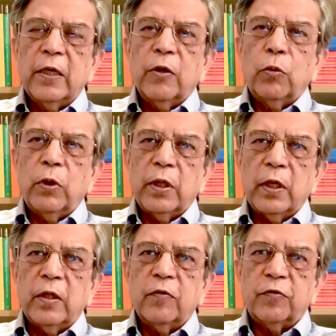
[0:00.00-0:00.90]

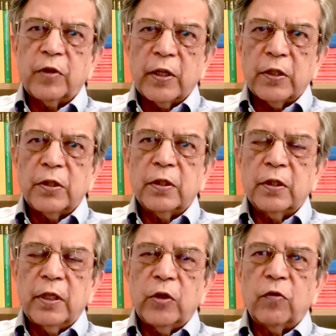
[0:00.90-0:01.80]
within the
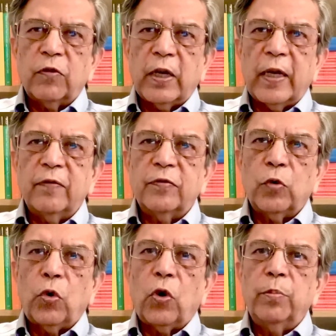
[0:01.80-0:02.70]
first day of life
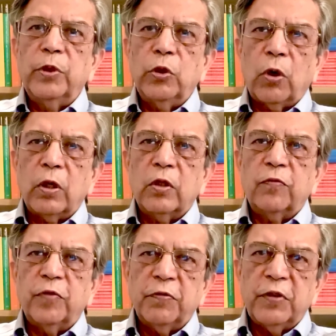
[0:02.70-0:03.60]
or beyond the
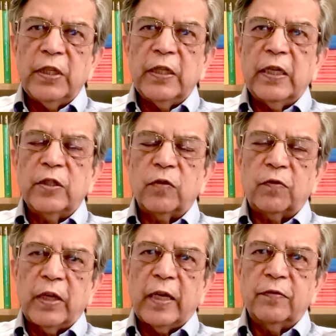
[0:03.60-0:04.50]
15 days of
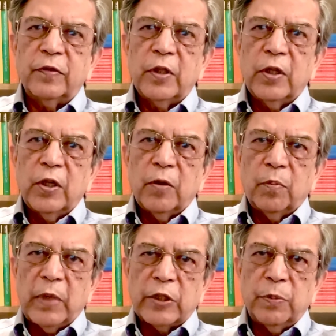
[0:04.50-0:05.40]
life
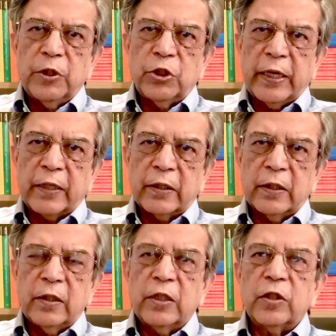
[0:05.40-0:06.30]
must be checked.
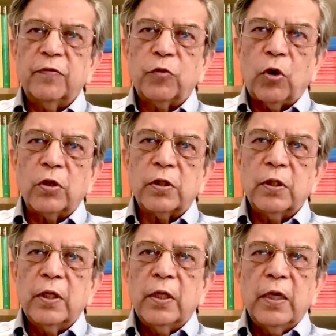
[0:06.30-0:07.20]
This, of course,
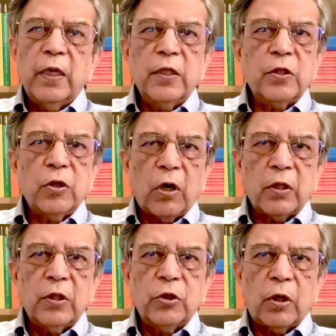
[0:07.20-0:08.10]
is not
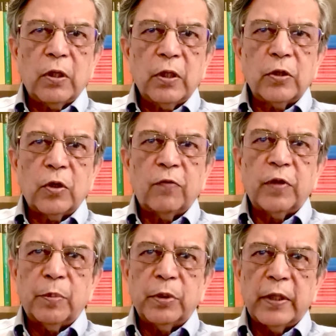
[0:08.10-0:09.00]
the jaundice of
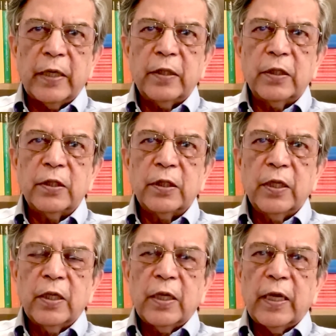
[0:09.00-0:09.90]
hepatitis,
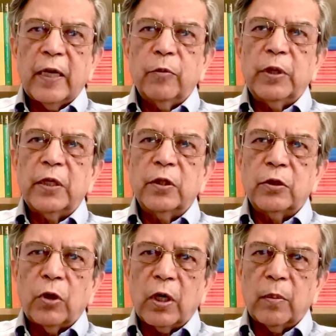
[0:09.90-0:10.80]
and we can
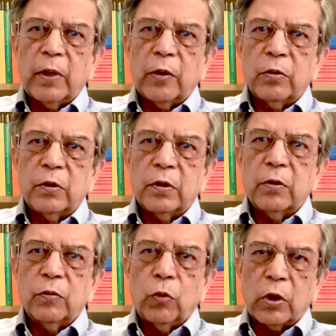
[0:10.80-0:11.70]
talk about
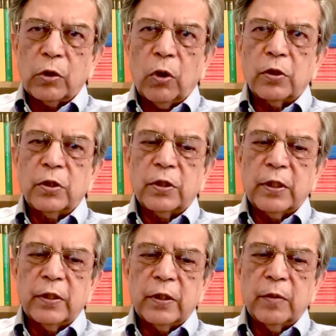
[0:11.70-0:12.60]
what causes
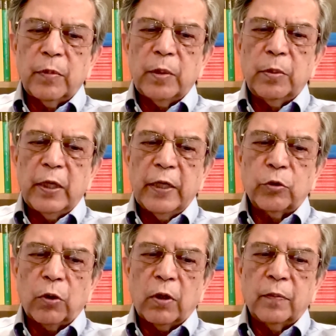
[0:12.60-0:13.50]
it maybe
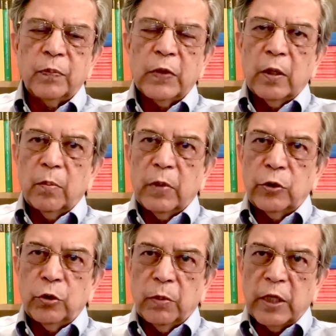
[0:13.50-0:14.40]
later on.
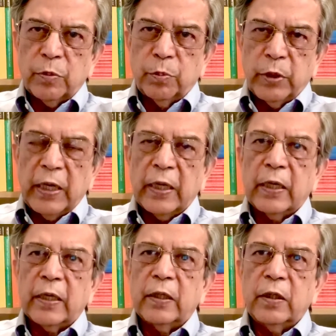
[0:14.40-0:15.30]
But you must
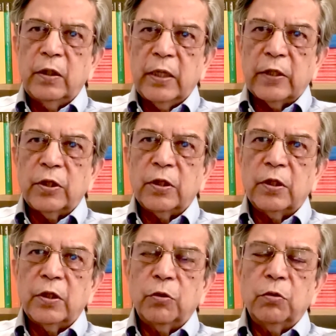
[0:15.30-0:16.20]
bring this
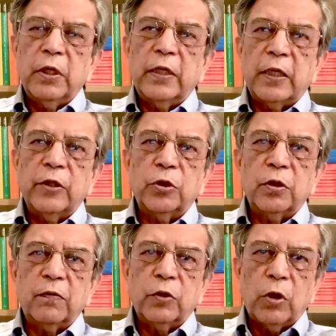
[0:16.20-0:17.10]
to the attention
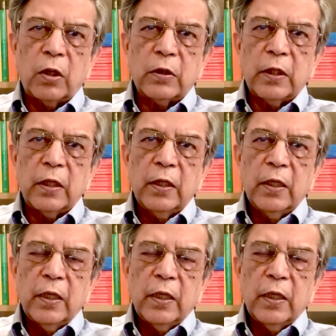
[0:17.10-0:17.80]
of the doctor